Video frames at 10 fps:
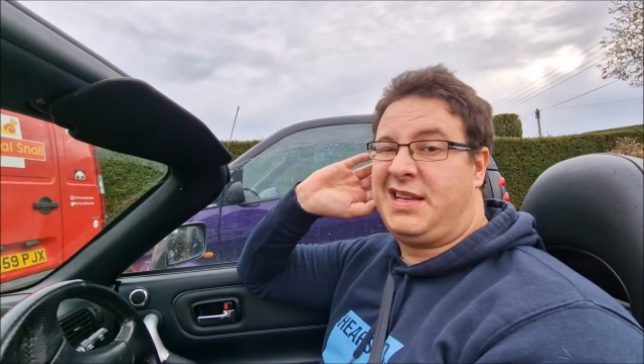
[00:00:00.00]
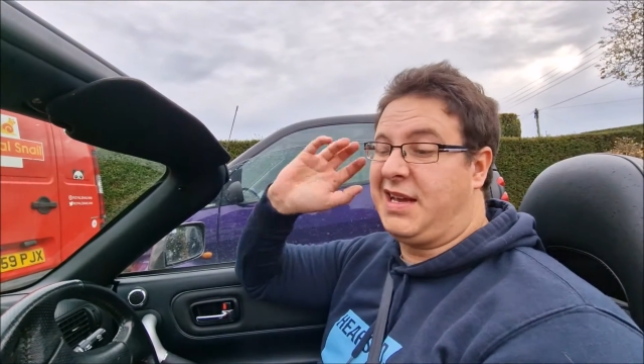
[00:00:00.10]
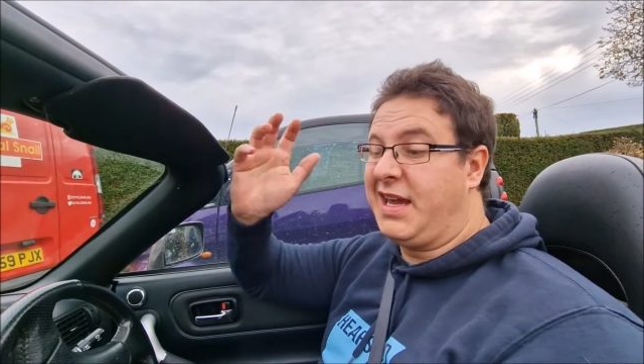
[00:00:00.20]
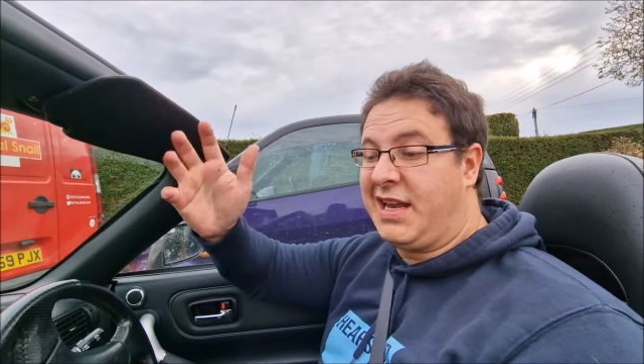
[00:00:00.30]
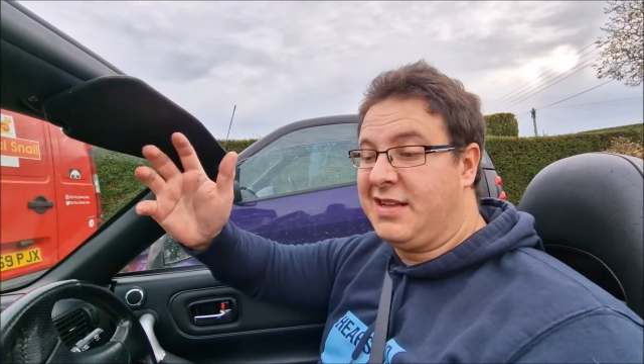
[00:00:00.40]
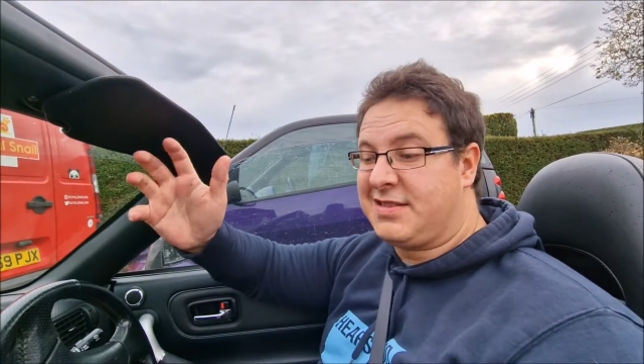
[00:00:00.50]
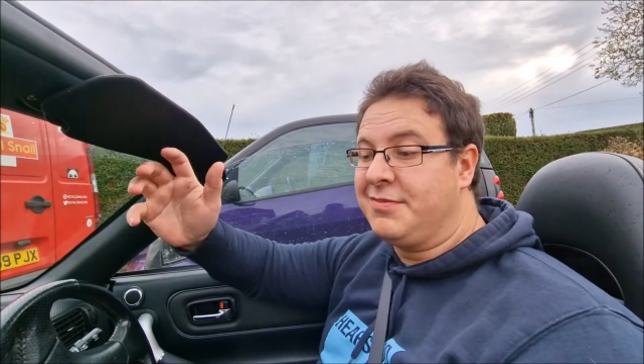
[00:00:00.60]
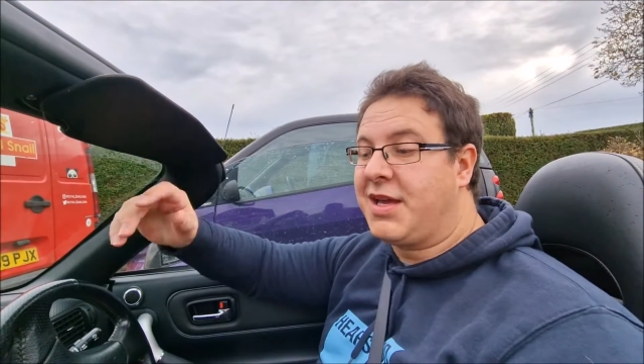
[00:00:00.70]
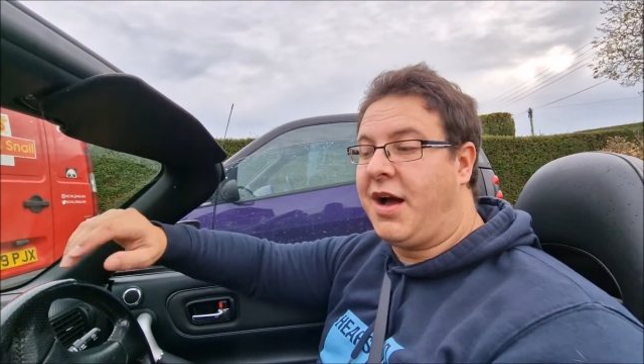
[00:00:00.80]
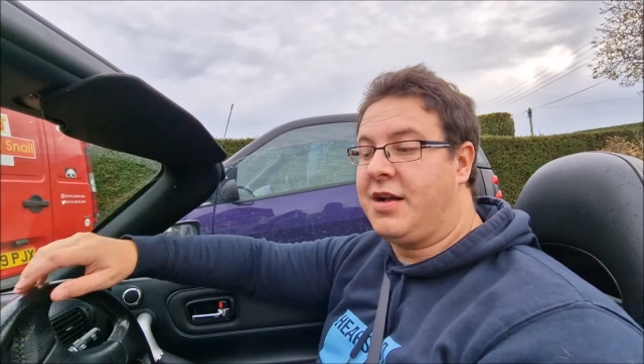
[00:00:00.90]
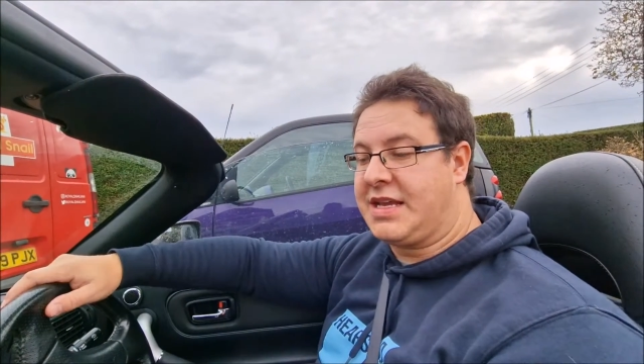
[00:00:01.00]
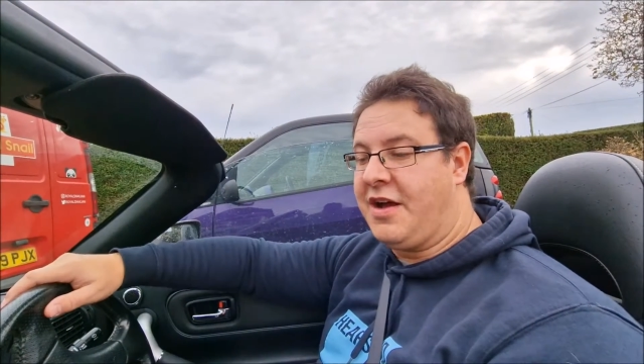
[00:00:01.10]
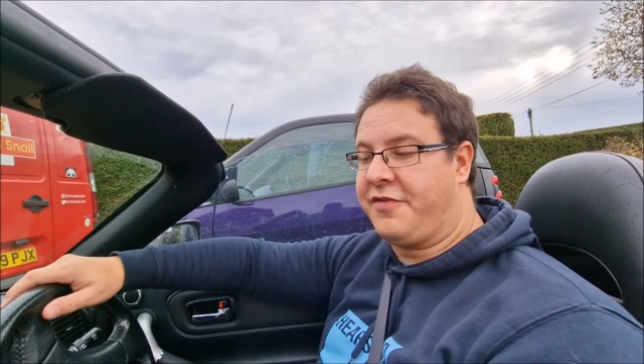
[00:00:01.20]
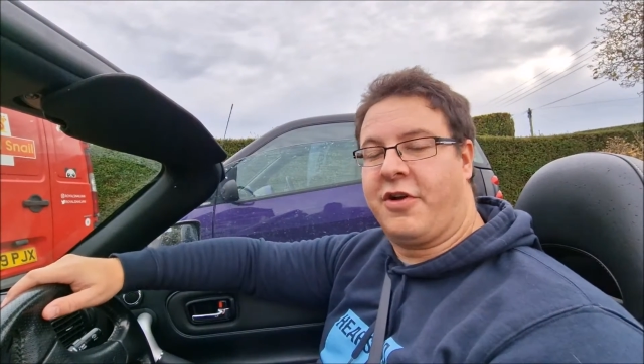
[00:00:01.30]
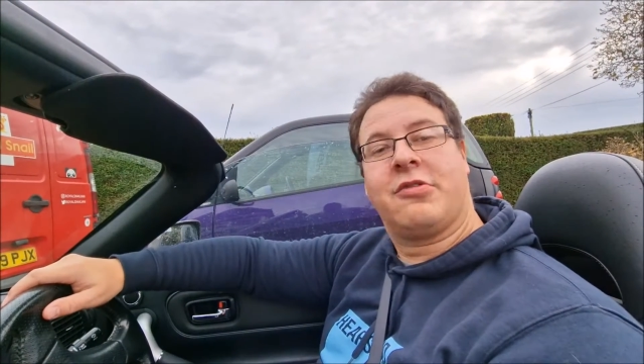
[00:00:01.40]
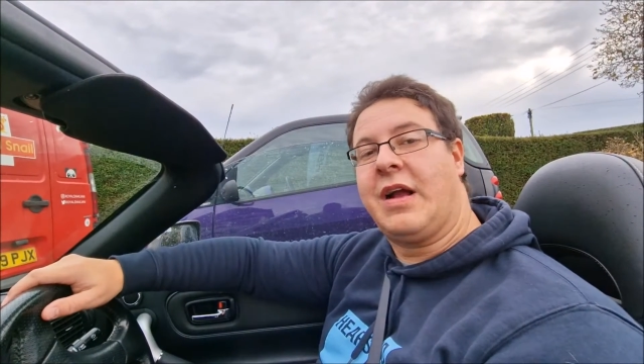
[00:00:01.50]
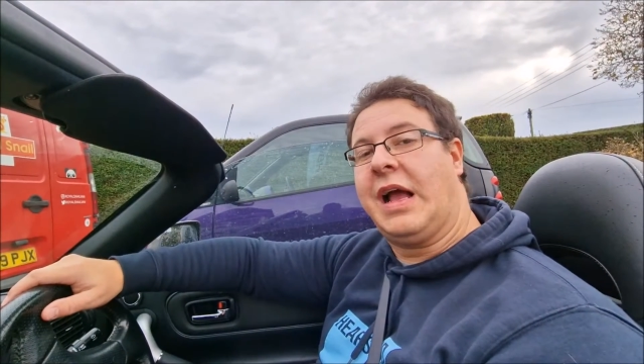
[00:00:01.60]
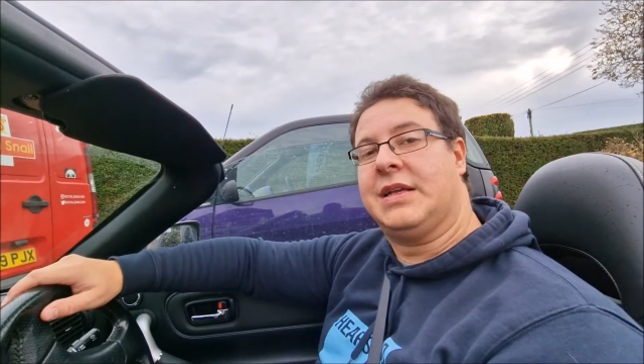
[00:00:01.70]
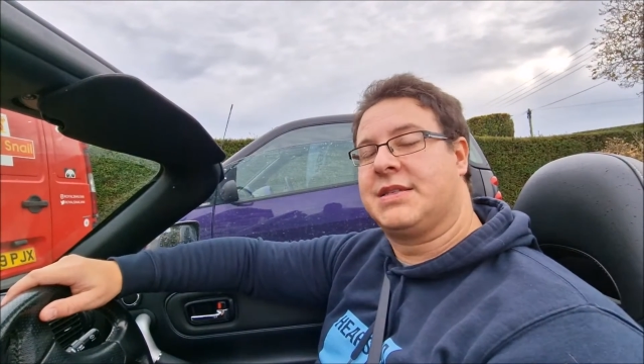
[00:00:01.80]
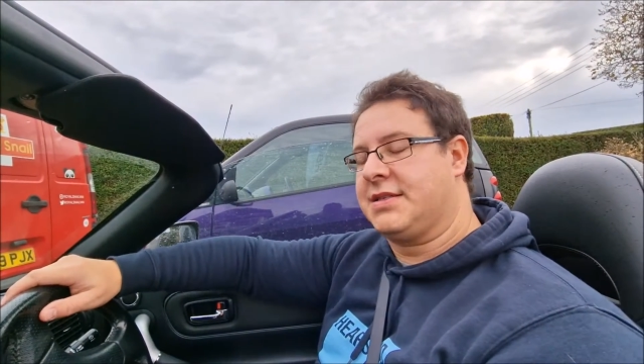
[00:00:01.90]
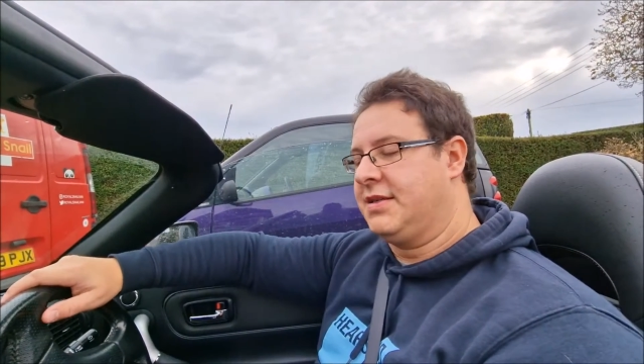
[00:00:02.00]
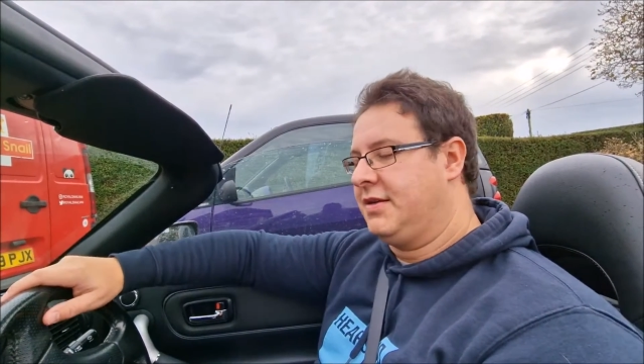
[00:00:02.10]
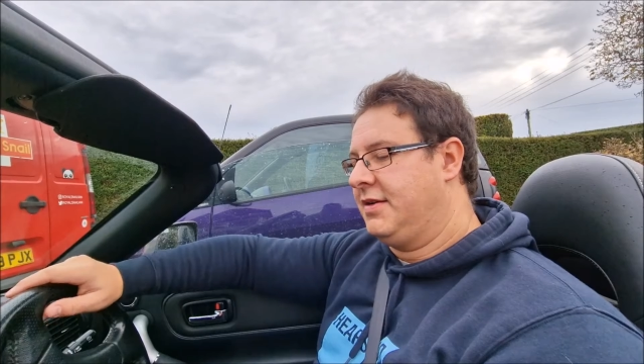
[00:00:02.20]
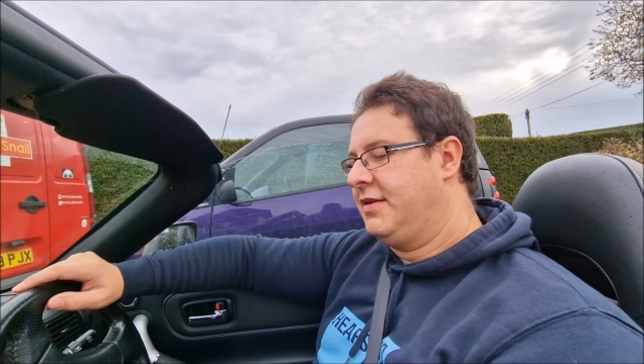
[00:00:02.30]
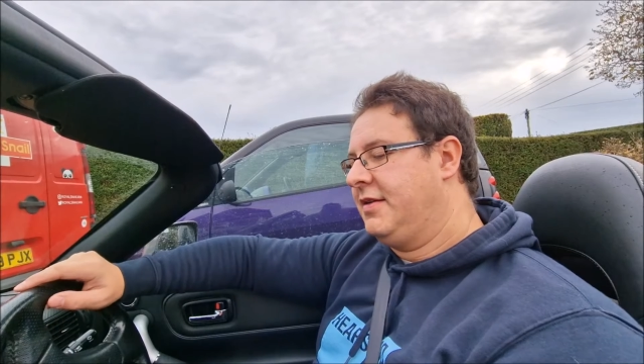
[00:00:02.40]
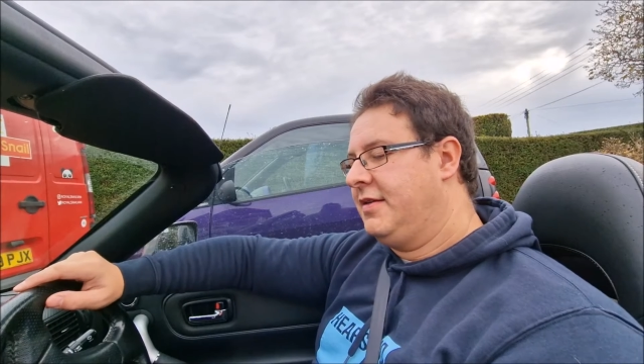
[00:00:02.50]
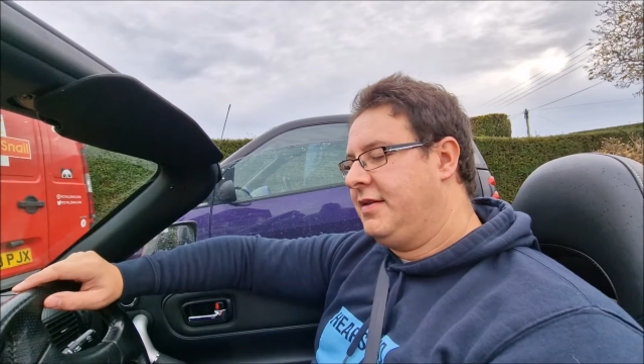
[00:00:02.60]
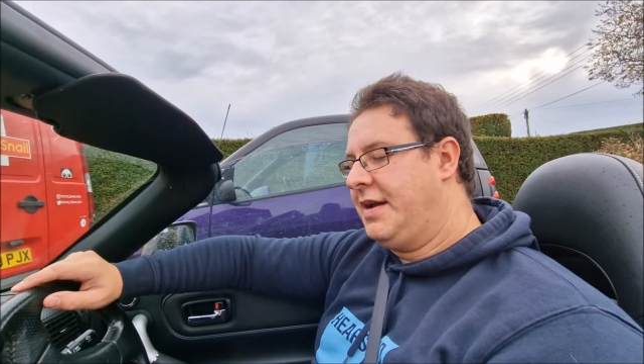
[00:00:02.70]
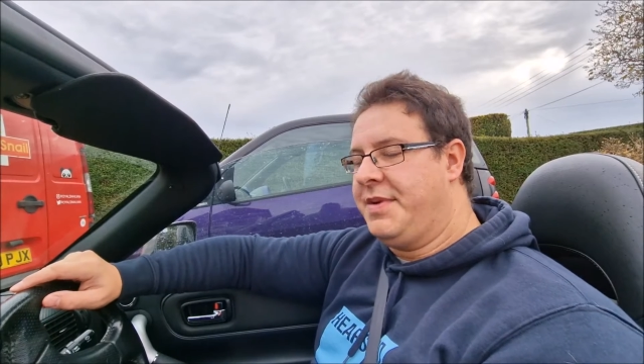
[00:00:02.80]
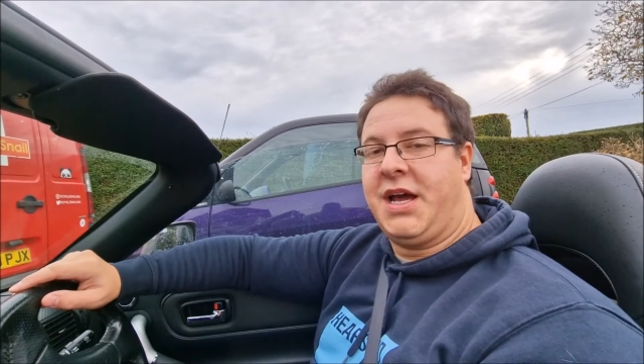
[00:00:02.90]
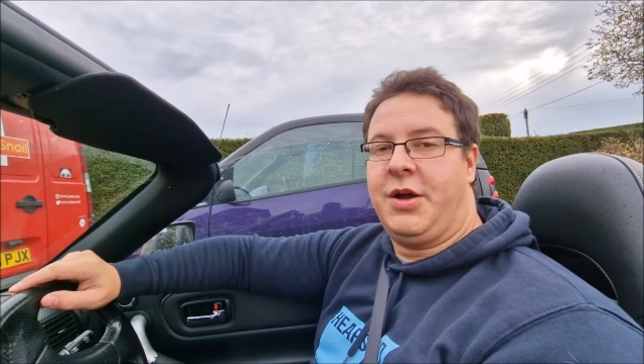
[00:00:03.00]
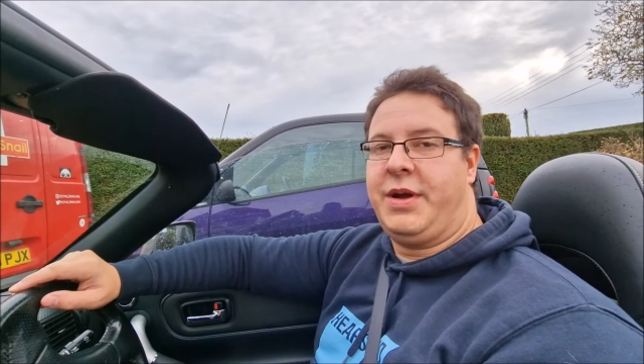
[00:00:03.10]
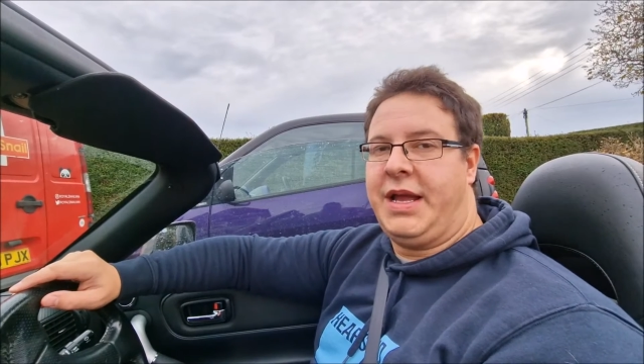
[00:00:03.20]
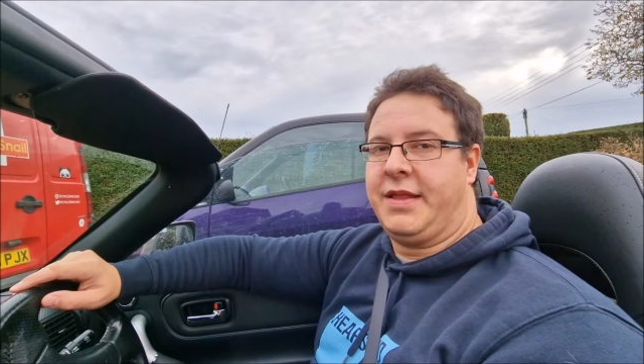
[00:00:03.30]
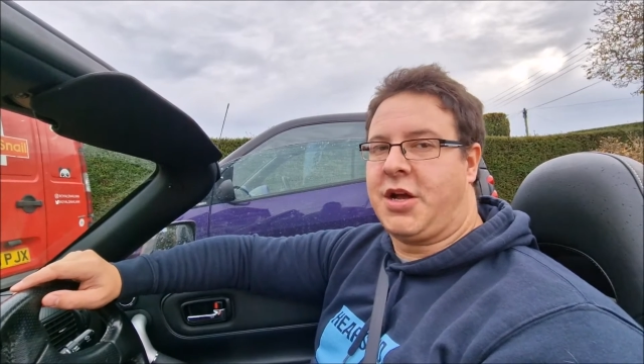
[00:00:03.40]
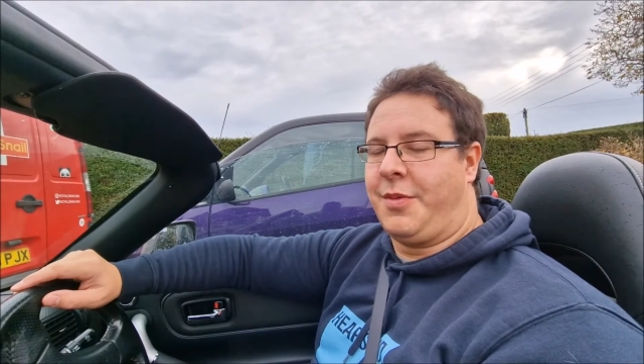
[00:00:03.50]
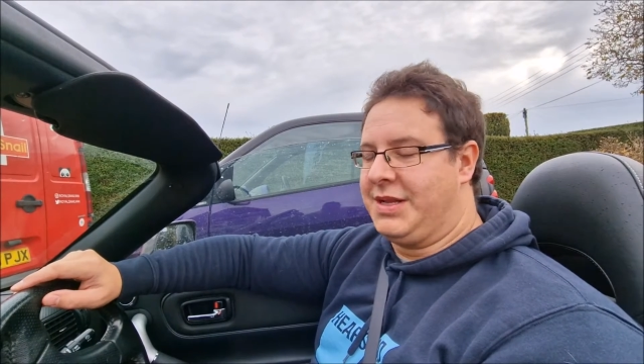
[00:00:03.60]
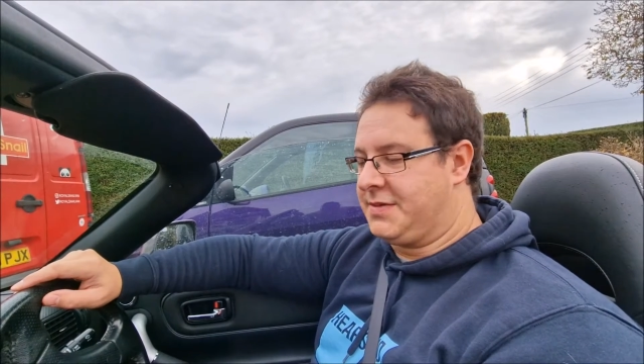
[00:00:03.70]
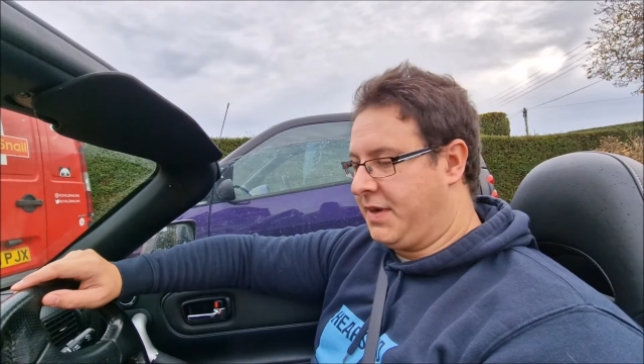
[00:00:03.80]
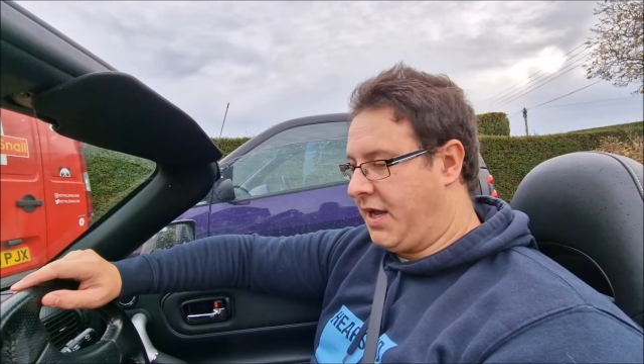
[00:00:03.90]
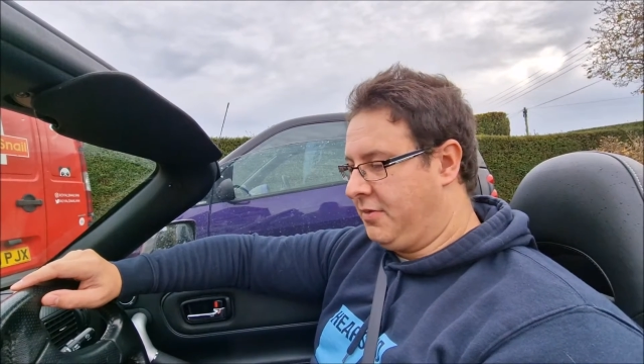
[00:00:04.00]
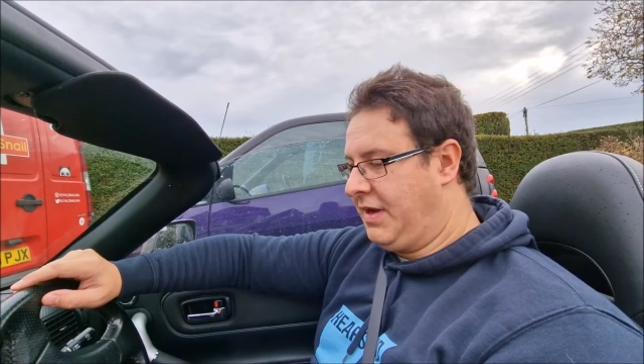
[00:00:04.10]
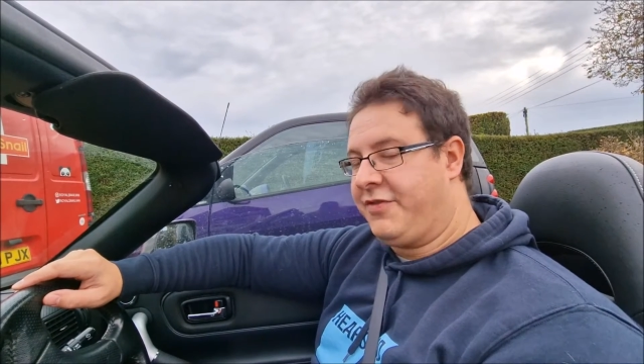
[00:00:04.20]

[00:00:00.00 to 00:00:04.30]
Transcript: taking some cars out for a razz, let me know in the comments below.